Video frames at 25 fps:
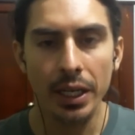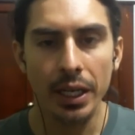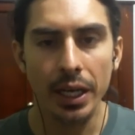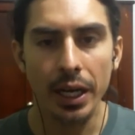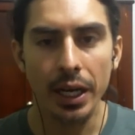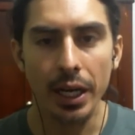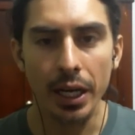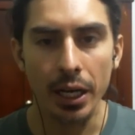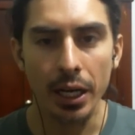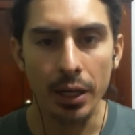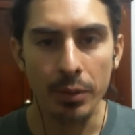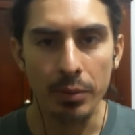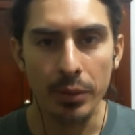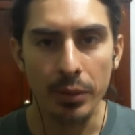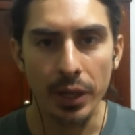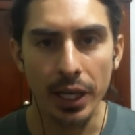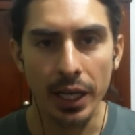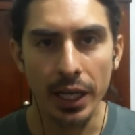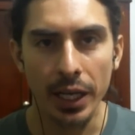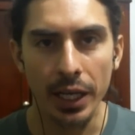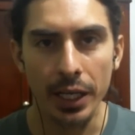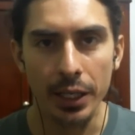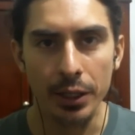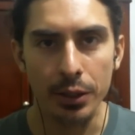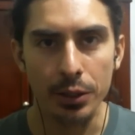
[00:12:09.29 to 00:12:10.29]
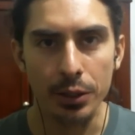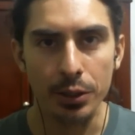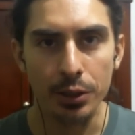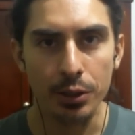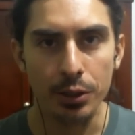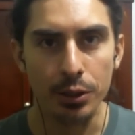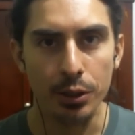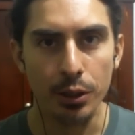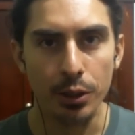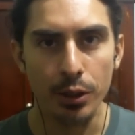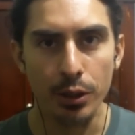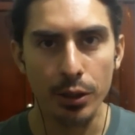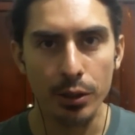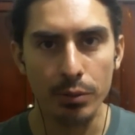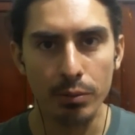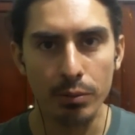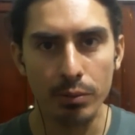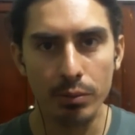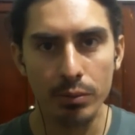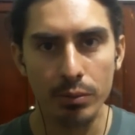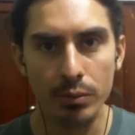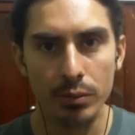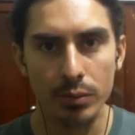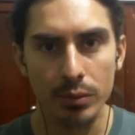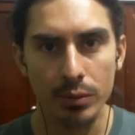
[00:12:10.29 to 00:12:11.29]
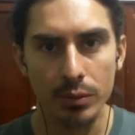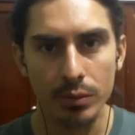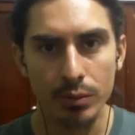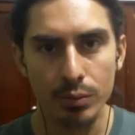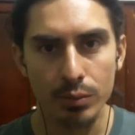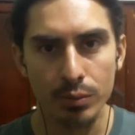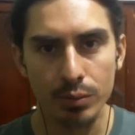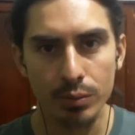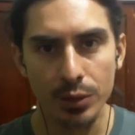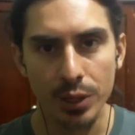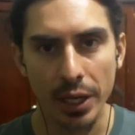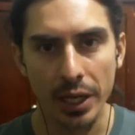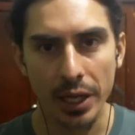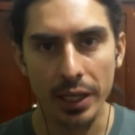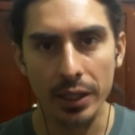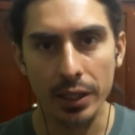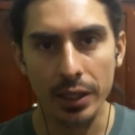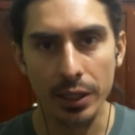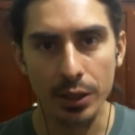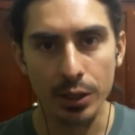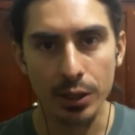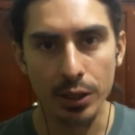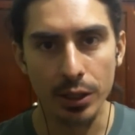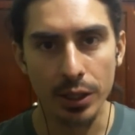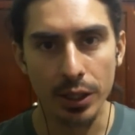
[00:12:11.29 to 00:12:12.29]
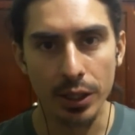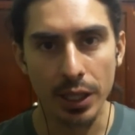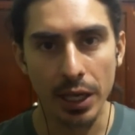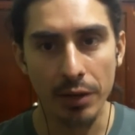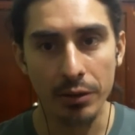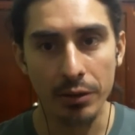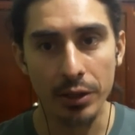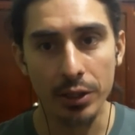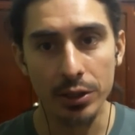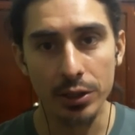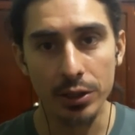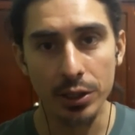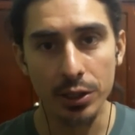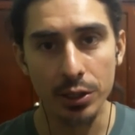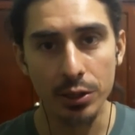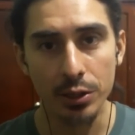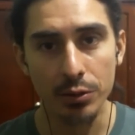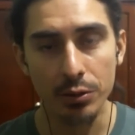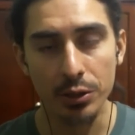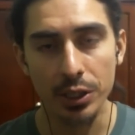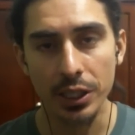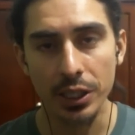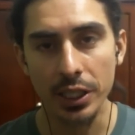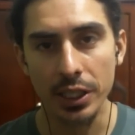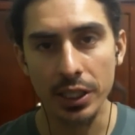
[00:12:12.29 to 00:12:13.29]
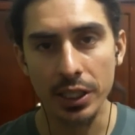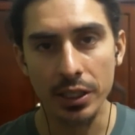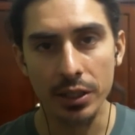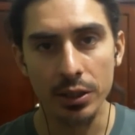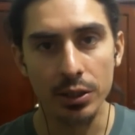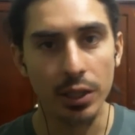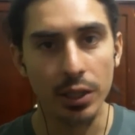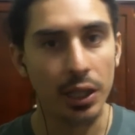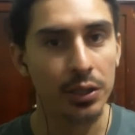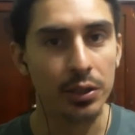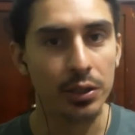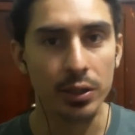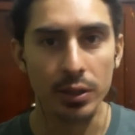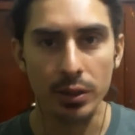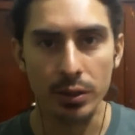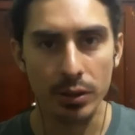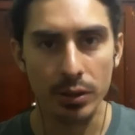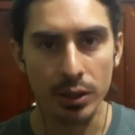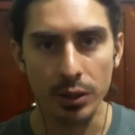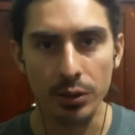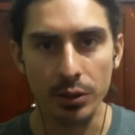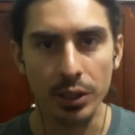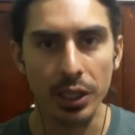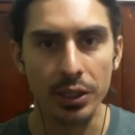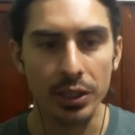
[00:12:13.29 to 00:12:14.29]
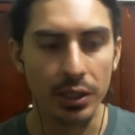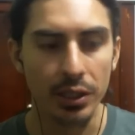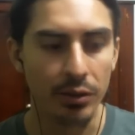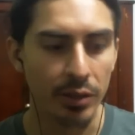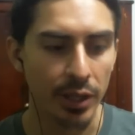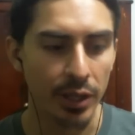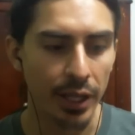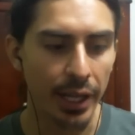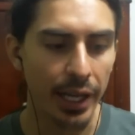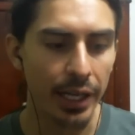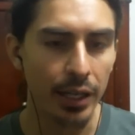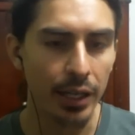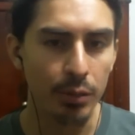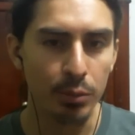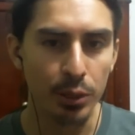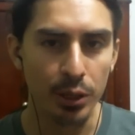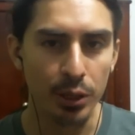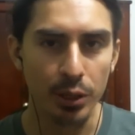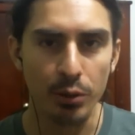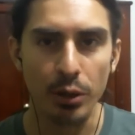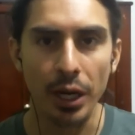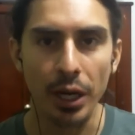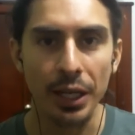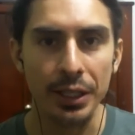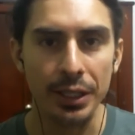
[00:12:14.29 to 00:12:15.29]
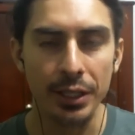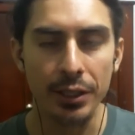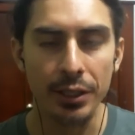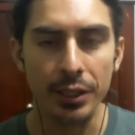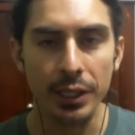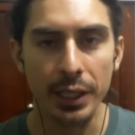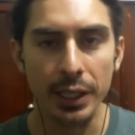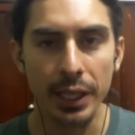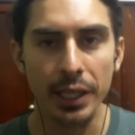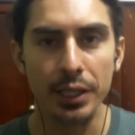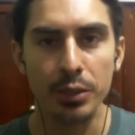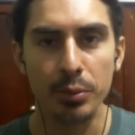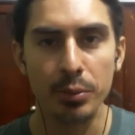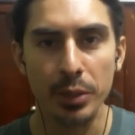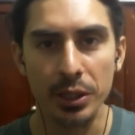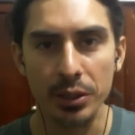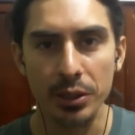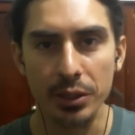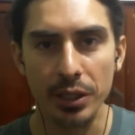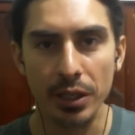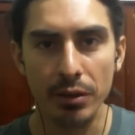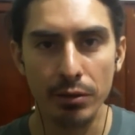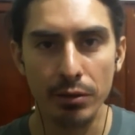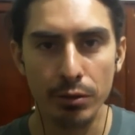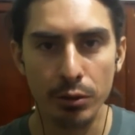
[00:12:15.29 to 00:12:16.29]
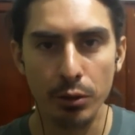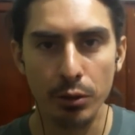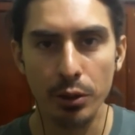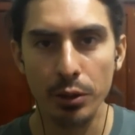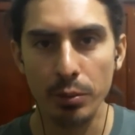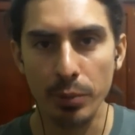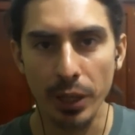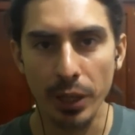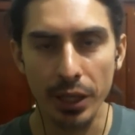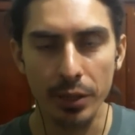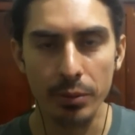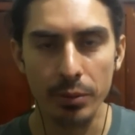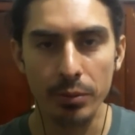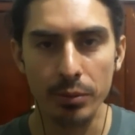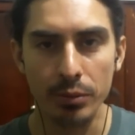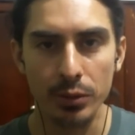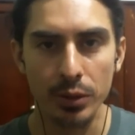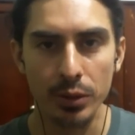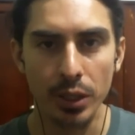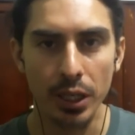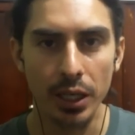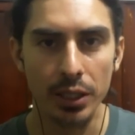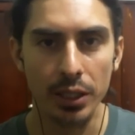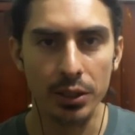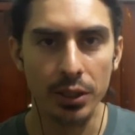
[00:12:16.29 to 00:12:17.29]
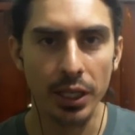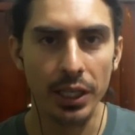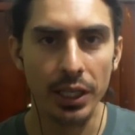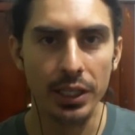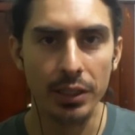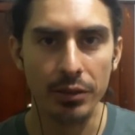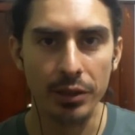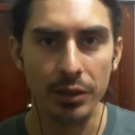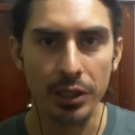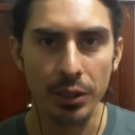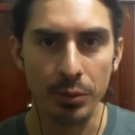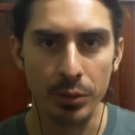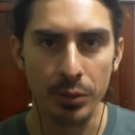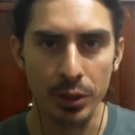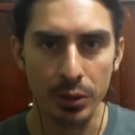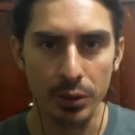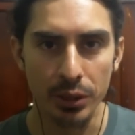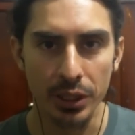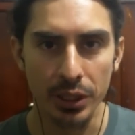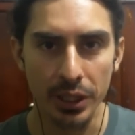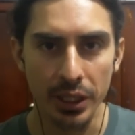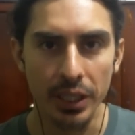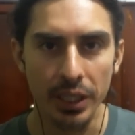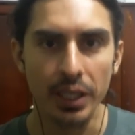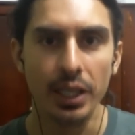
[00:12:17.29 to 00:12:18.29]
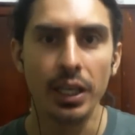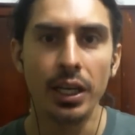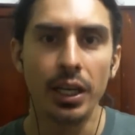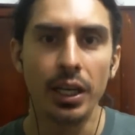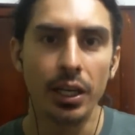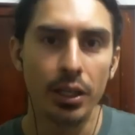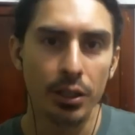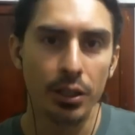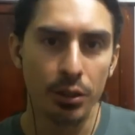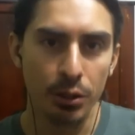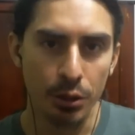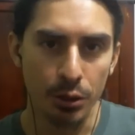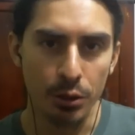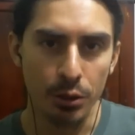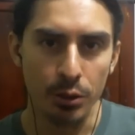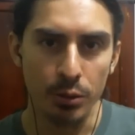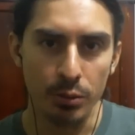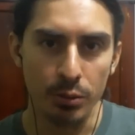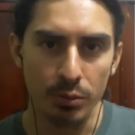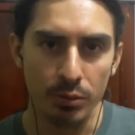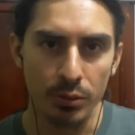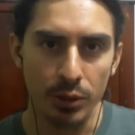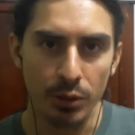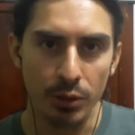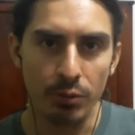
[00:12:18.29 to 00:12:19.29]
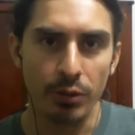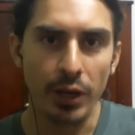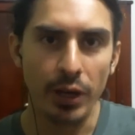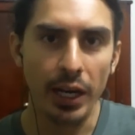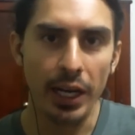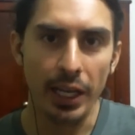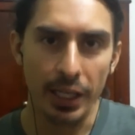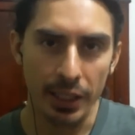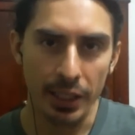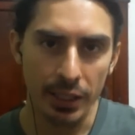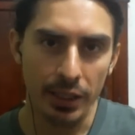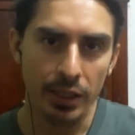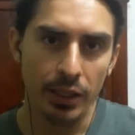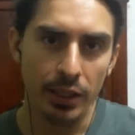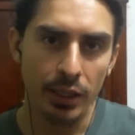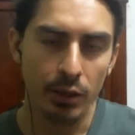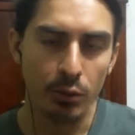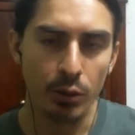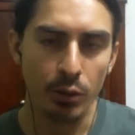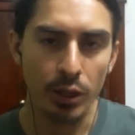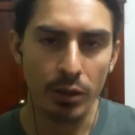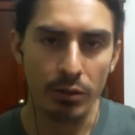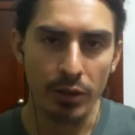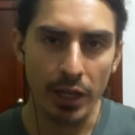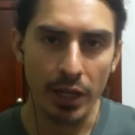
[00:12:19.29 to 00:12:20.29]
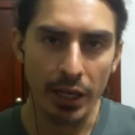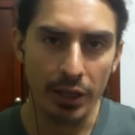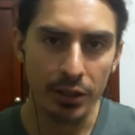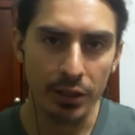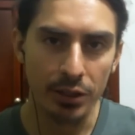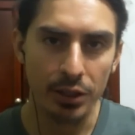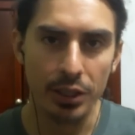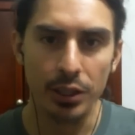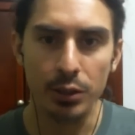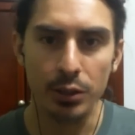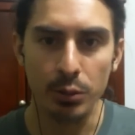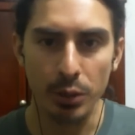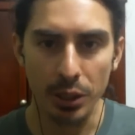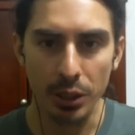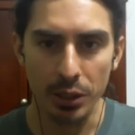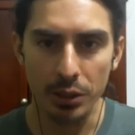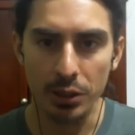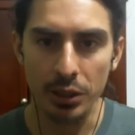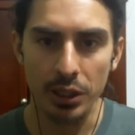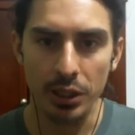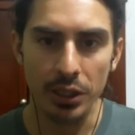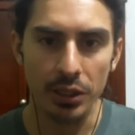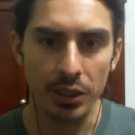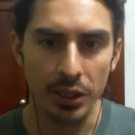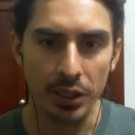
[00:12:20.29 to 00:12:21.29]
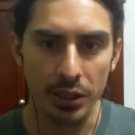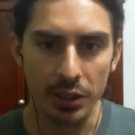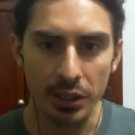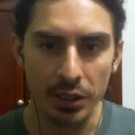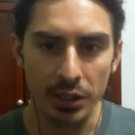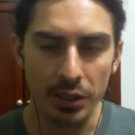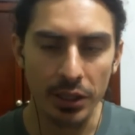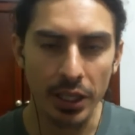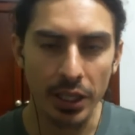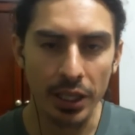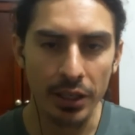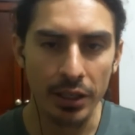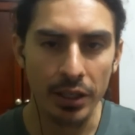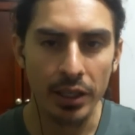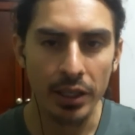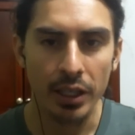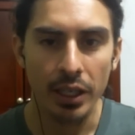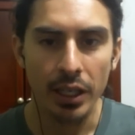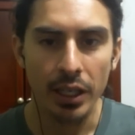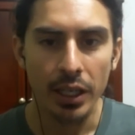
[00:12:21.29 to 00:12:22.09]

And you're saying that the evidence that you've seen doesn't even line up with the criteria that has been set forth by the scientific community to define what a virus is, what a disease is, et cetera.